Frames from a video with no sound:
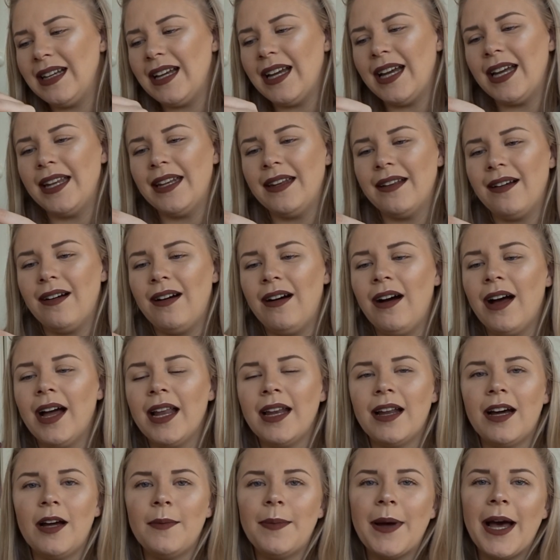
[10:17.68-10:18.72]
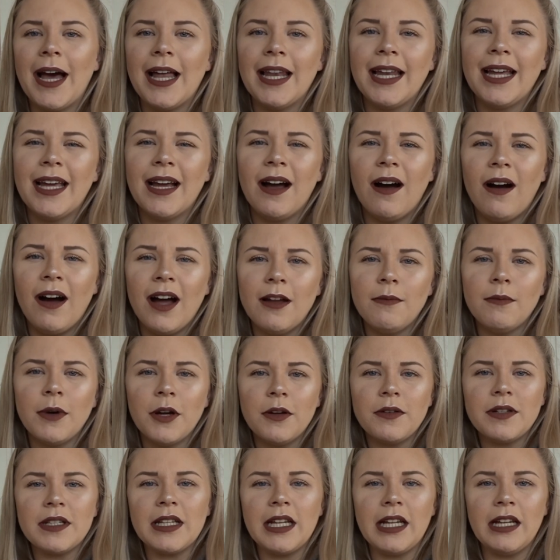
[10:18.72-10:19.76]
and highlight palette. I
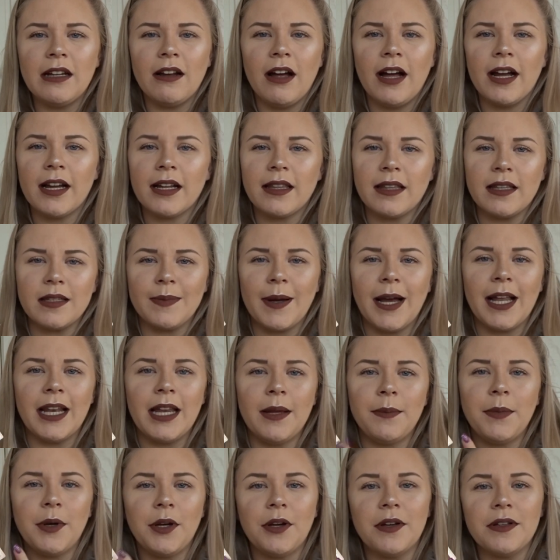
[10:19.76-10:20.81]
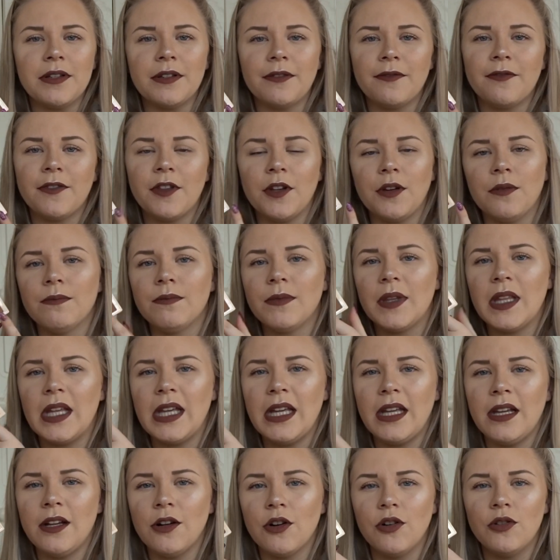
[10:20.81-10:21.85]
mostly like this palette because of
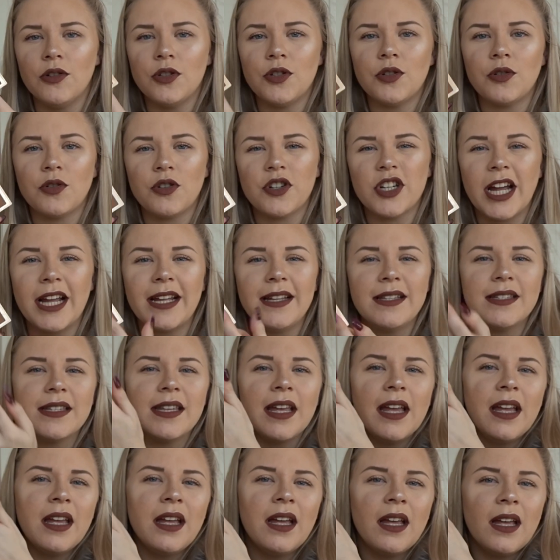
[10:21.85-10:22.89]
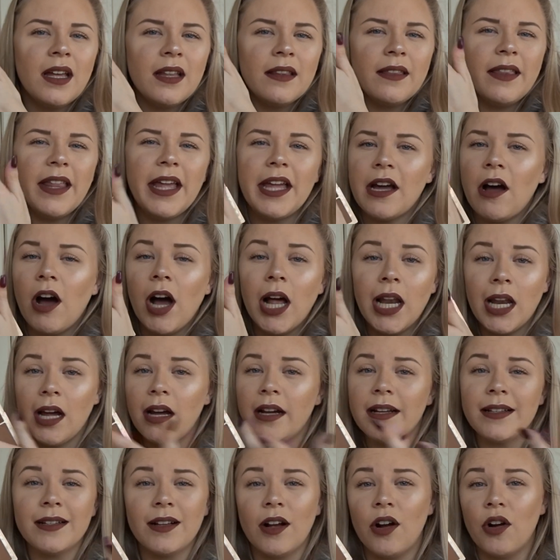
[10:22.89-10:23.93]
the contour shades. The
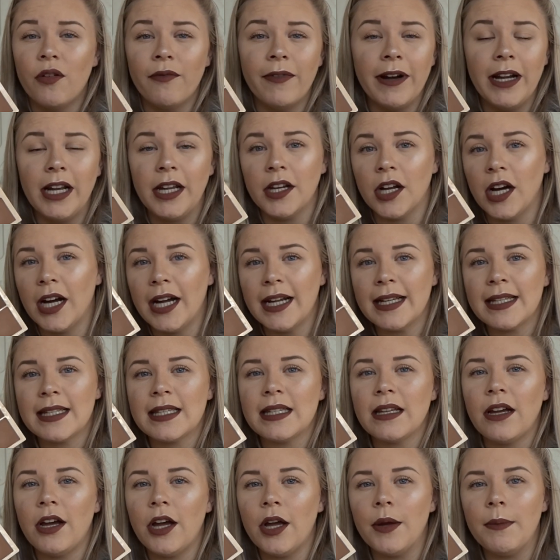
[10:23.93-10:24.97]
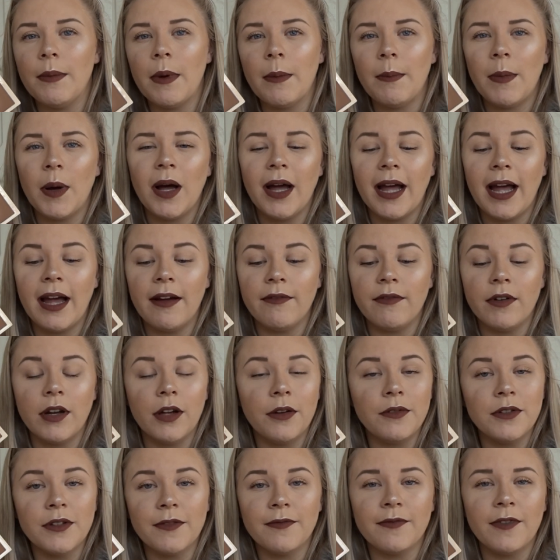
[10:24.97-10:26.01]
highlighters are really nice, but I have
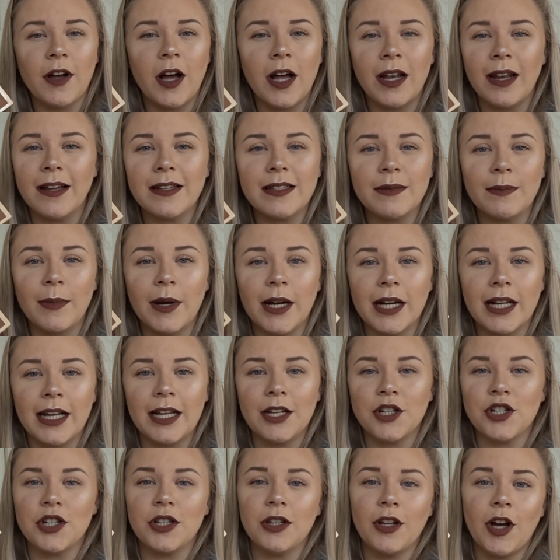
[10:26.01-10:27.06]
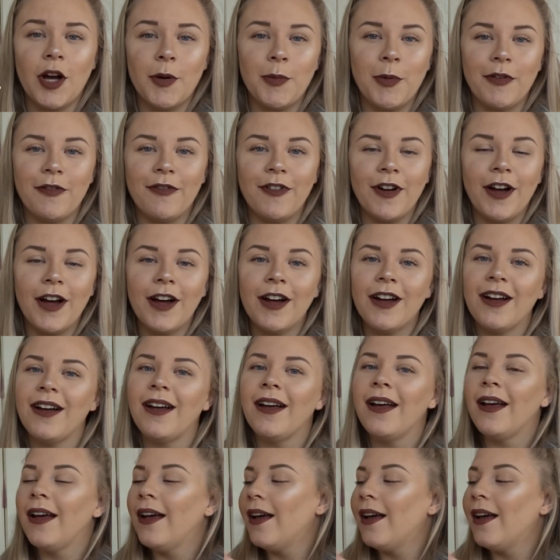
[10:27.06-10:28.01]
loads of highlighters in my collection that I prefer.